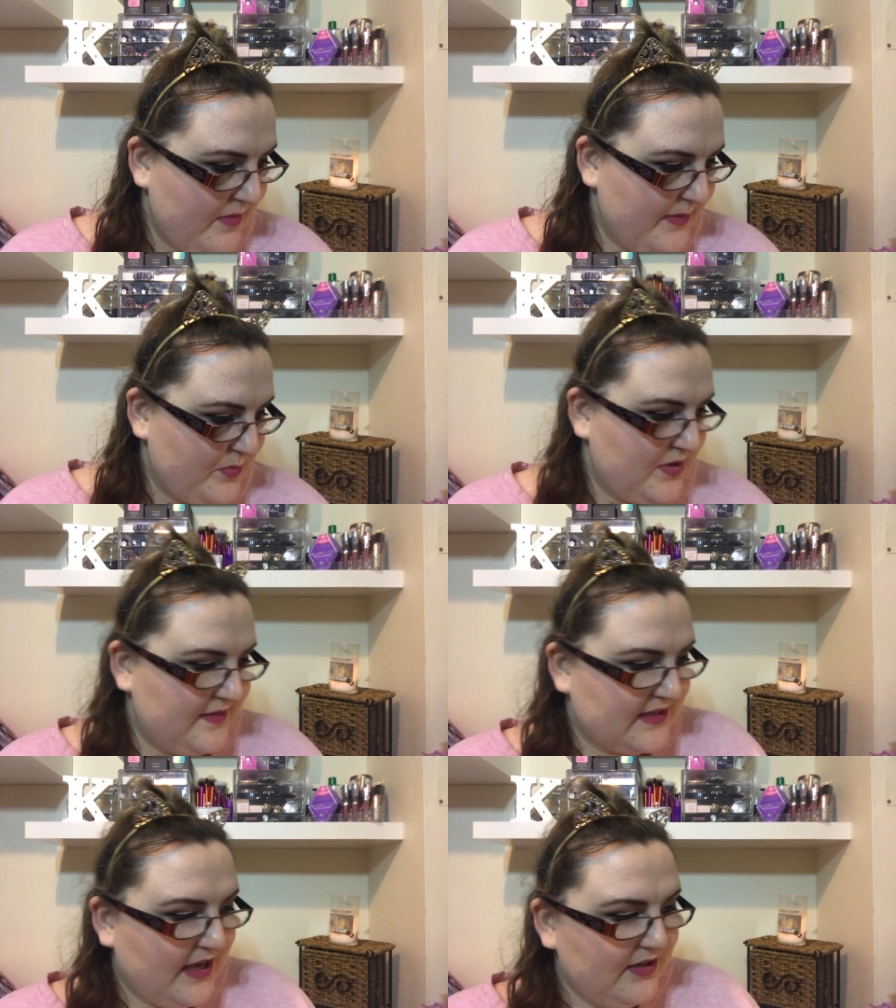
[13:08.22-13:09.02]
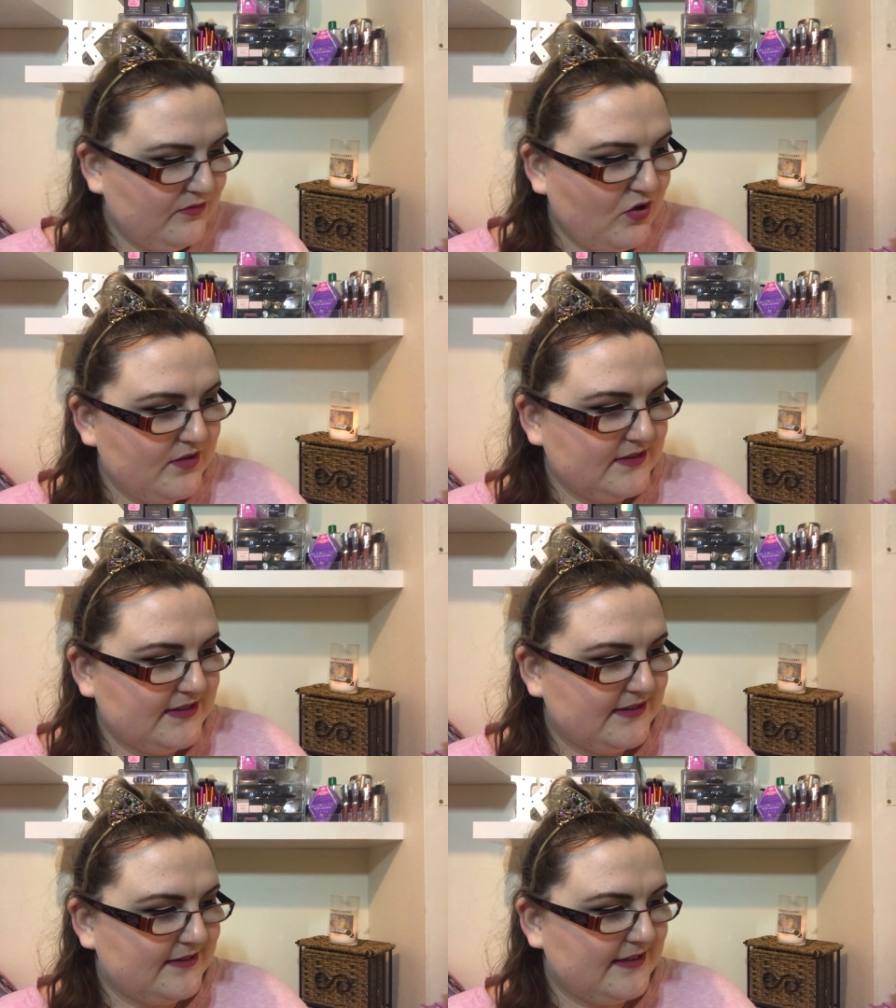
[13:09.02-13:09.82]
might put the colour on,
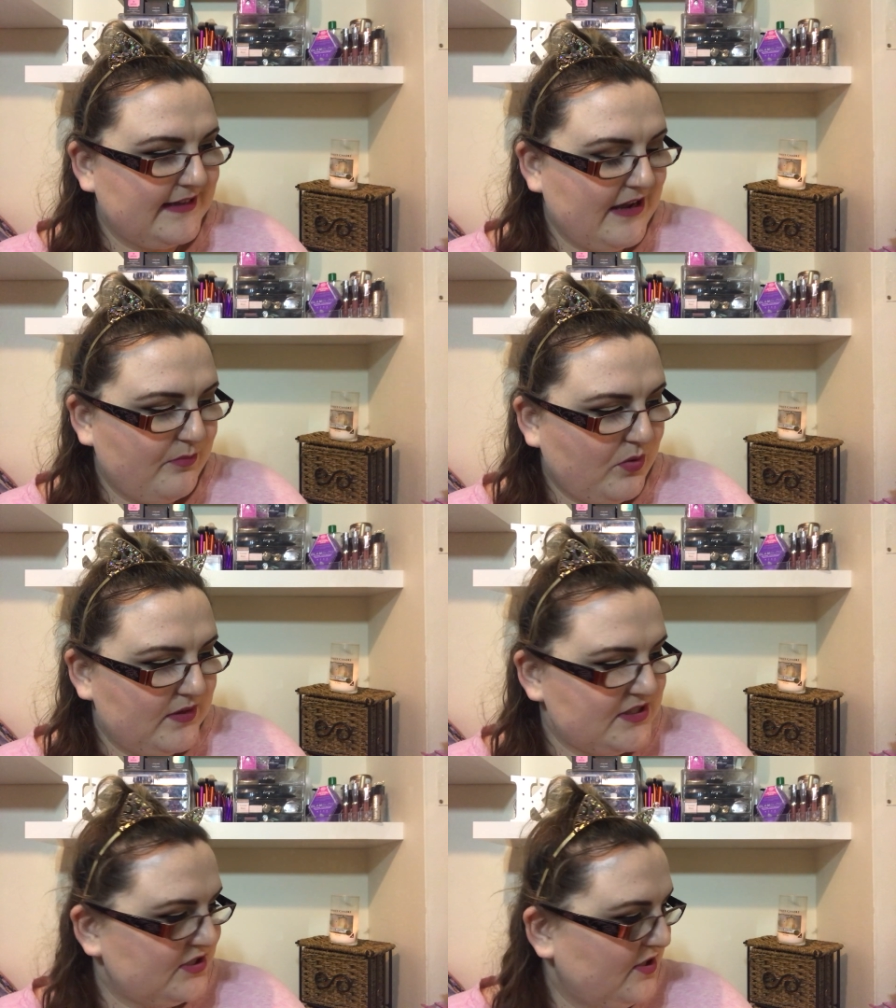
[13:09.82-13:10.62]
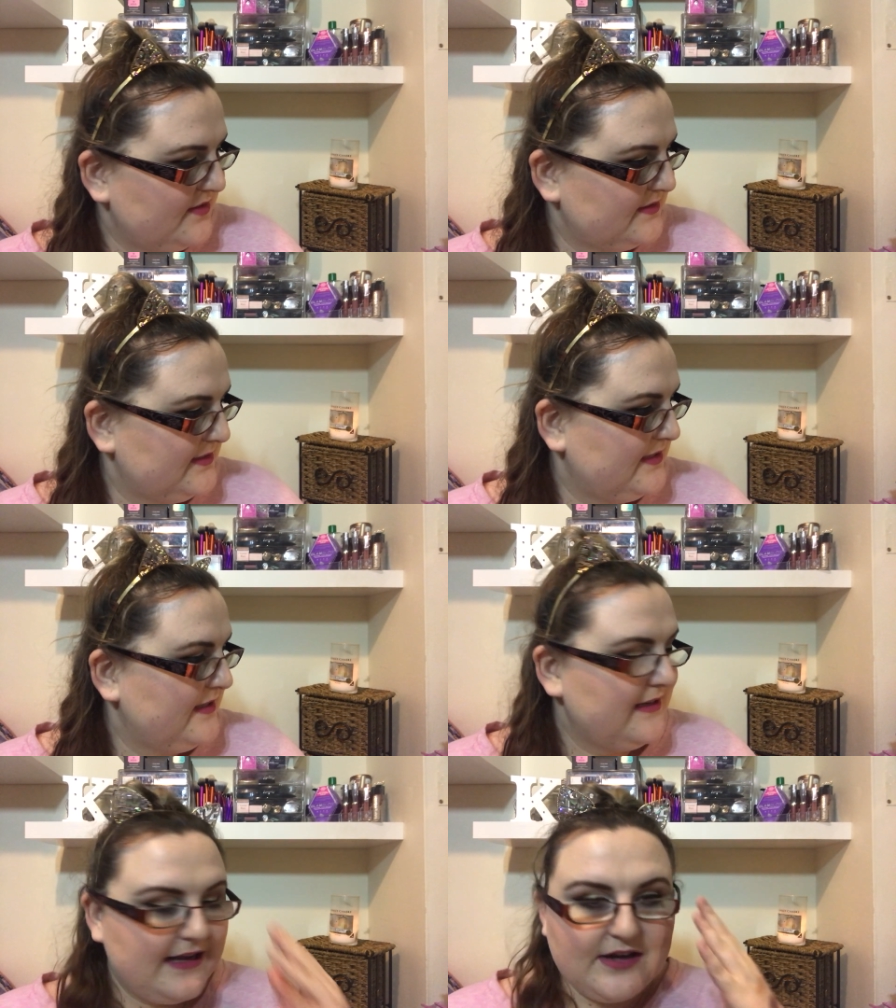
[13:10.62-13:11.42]
the nail polish on,
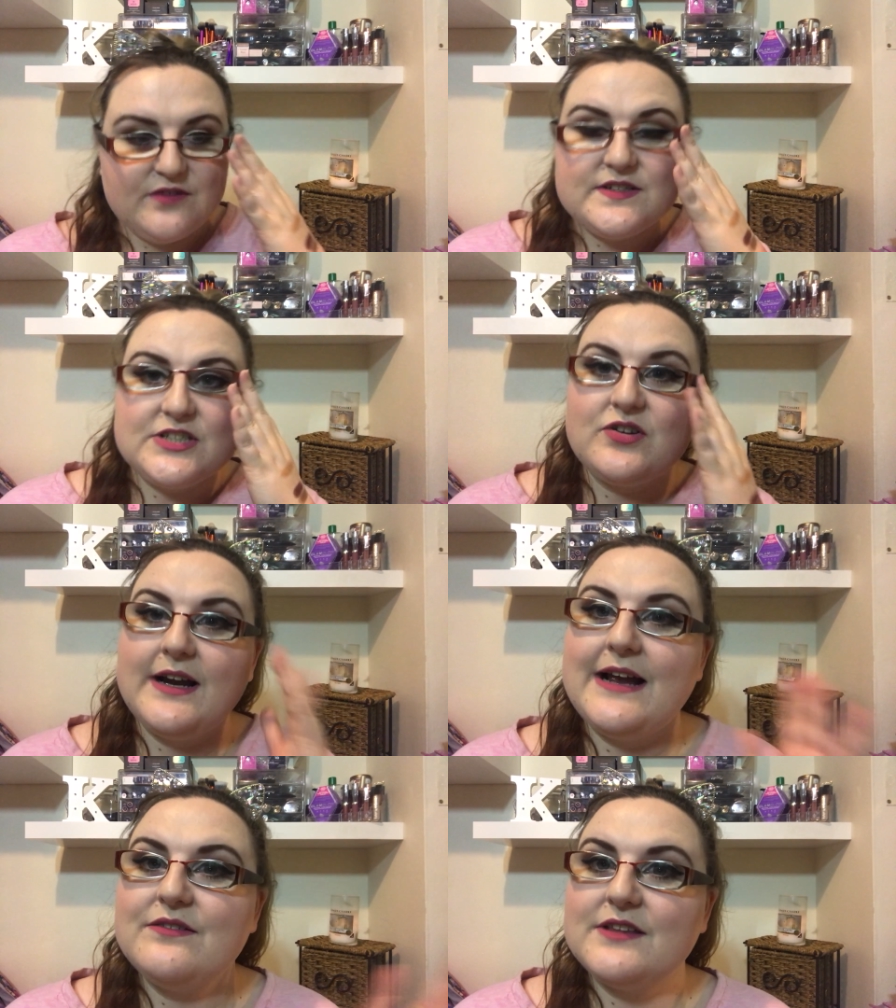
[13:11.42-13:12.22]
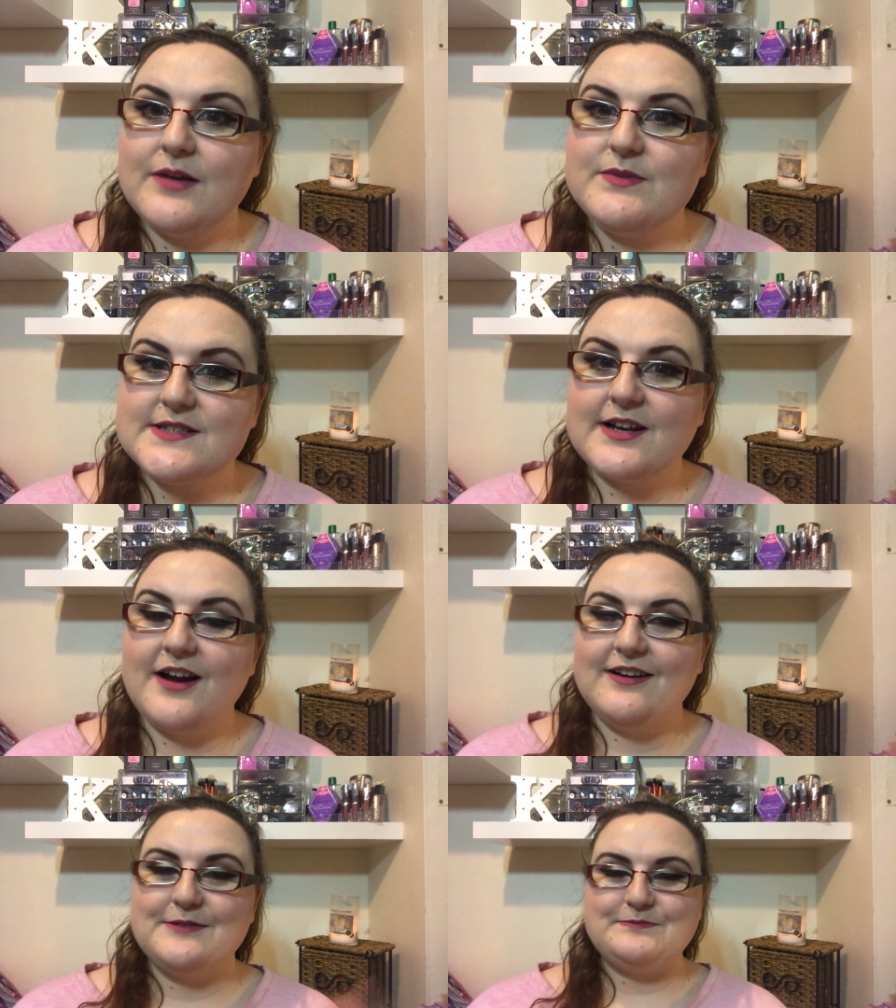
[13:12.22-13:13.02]
and obviously try out the
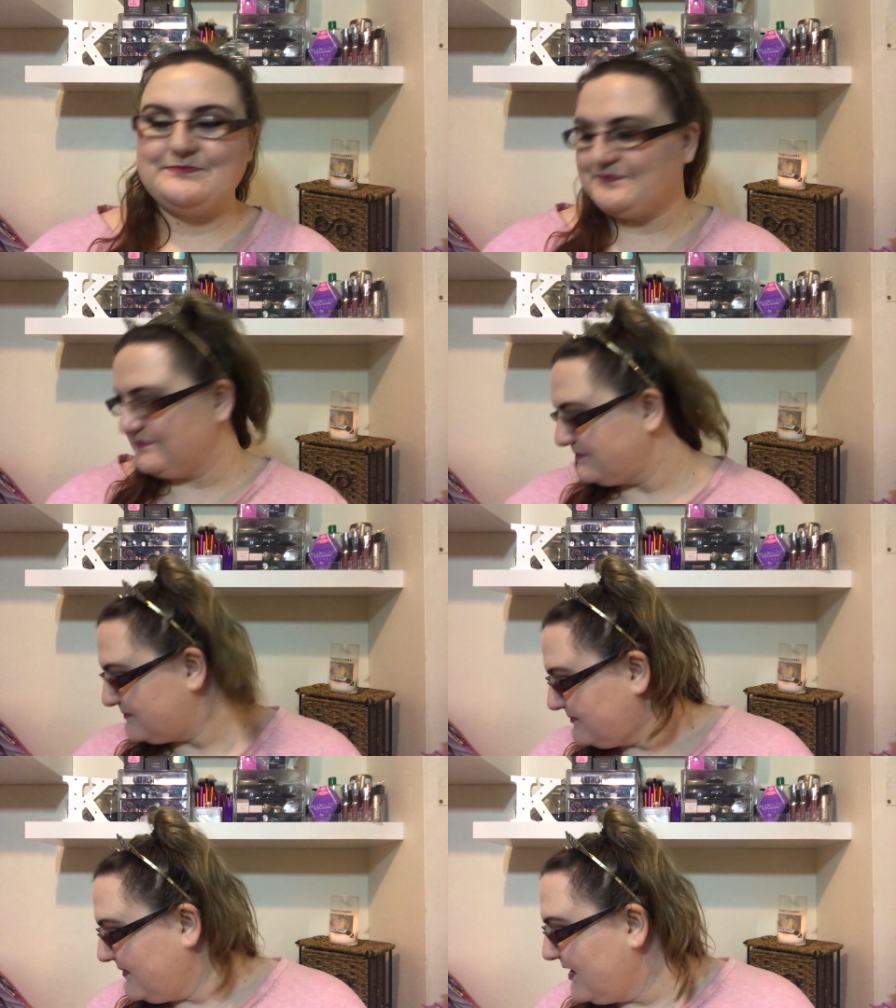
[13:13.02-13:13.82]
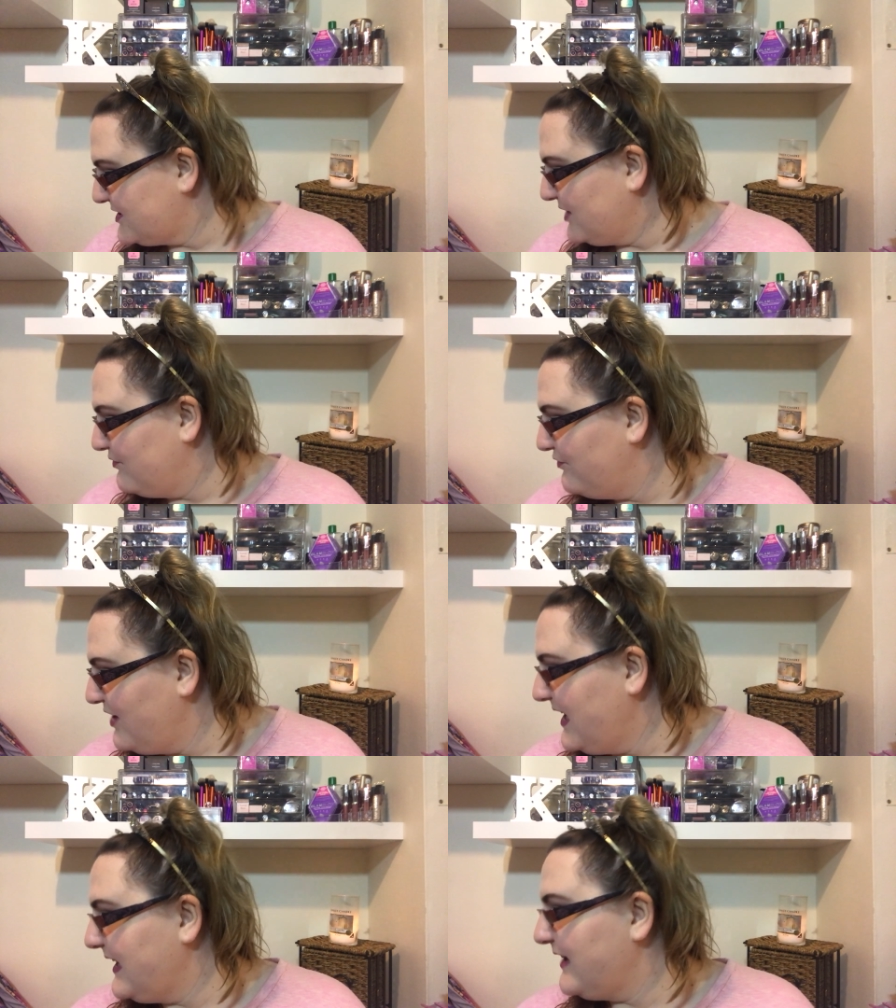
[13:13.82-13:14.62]
mascara. So I'm
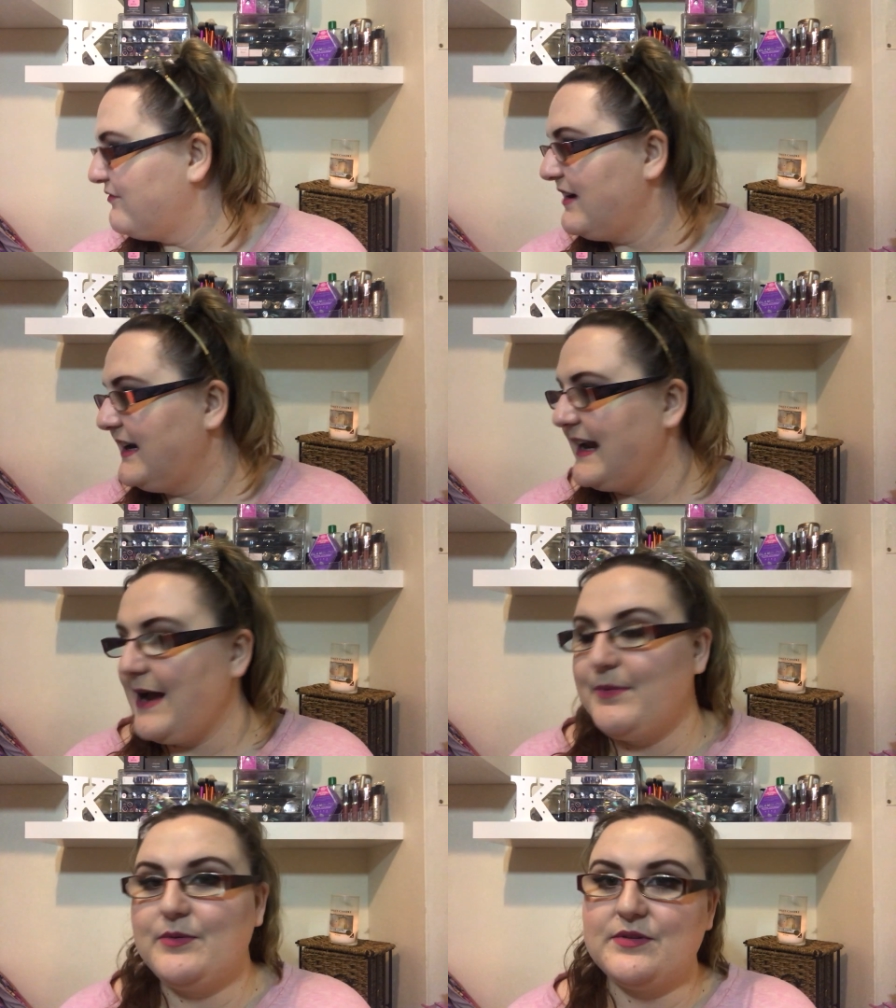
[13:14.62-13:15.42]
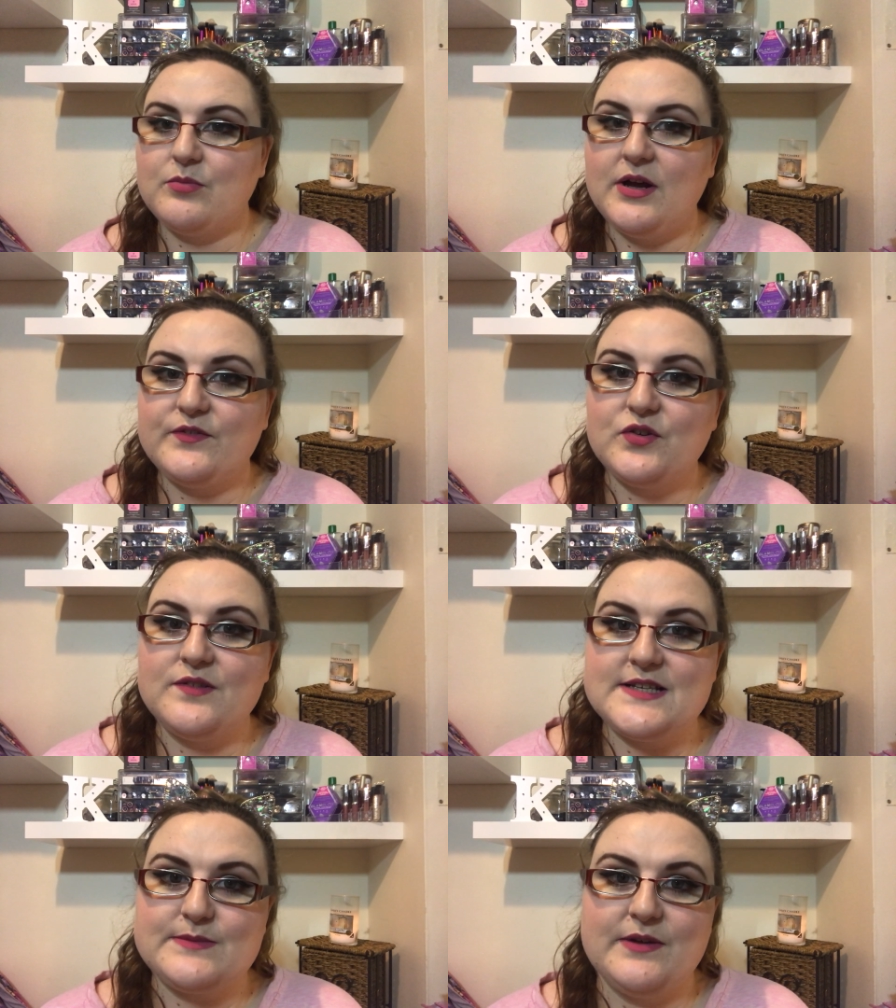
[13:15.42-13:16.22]
really happy with what I've
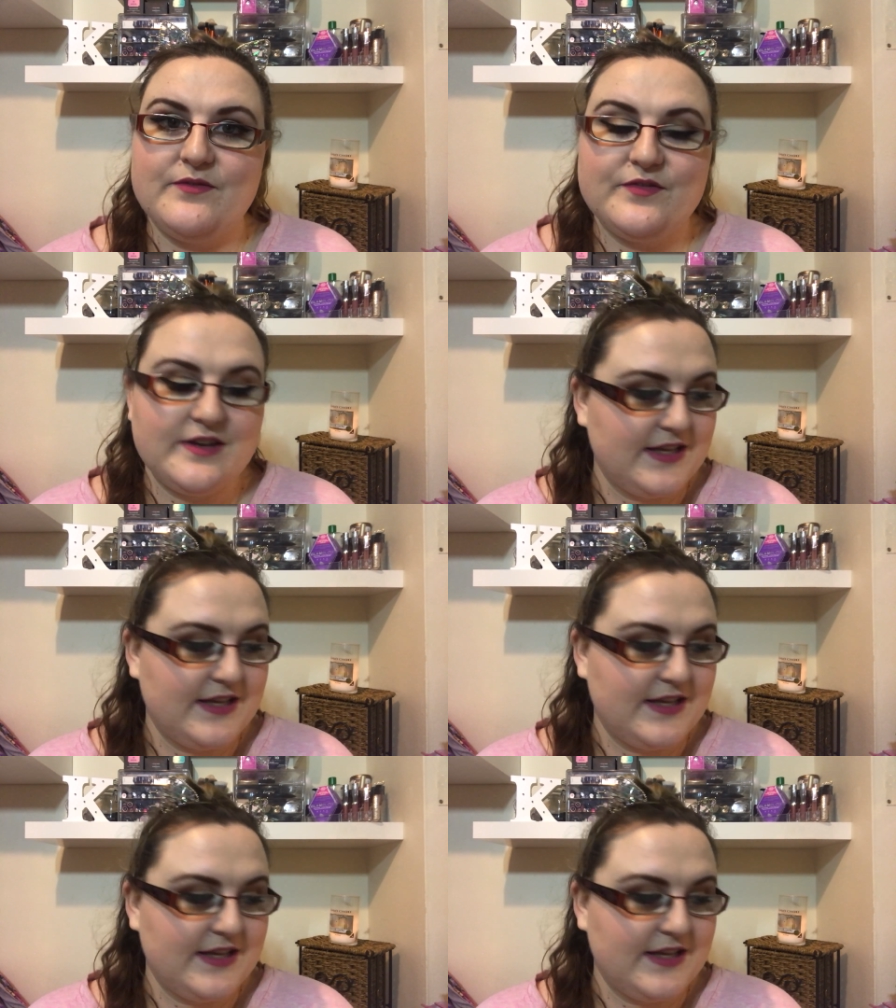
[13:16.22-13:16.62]
got this month.